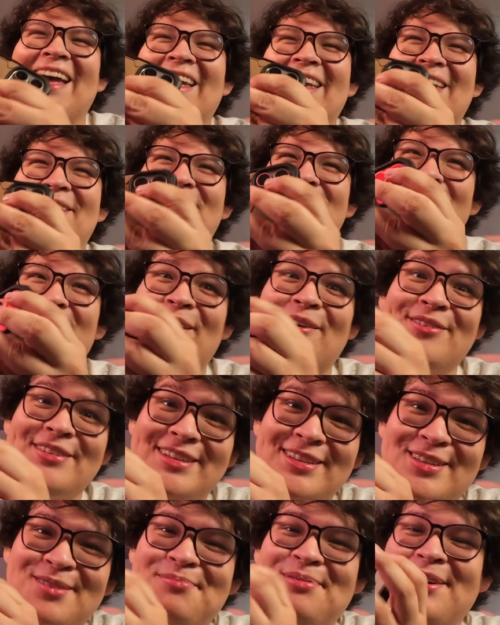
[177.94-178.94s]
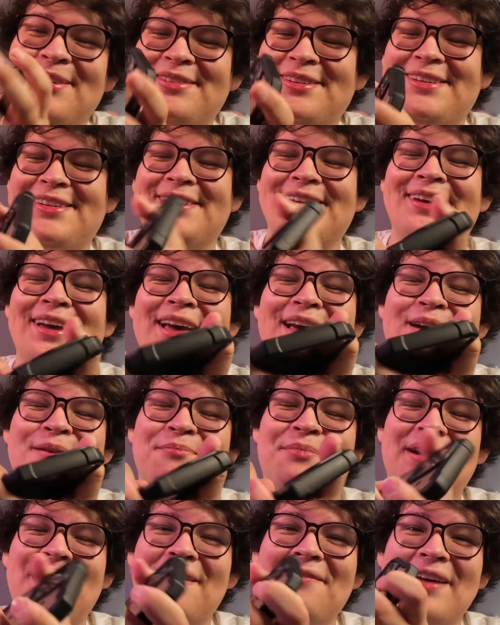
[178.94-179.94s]
even though I wasn't supposed to.
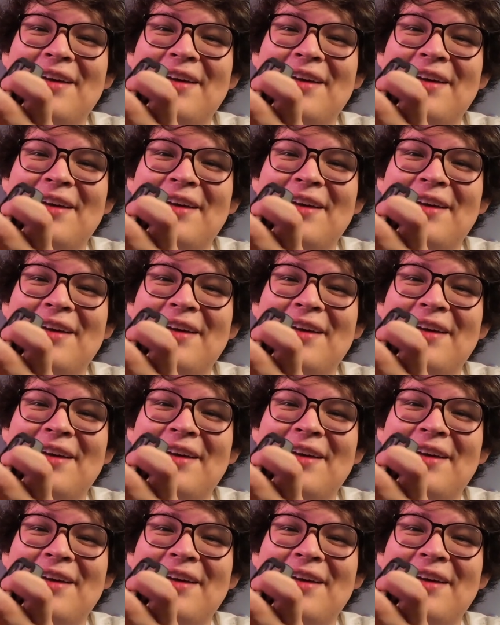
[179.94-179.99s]
But I've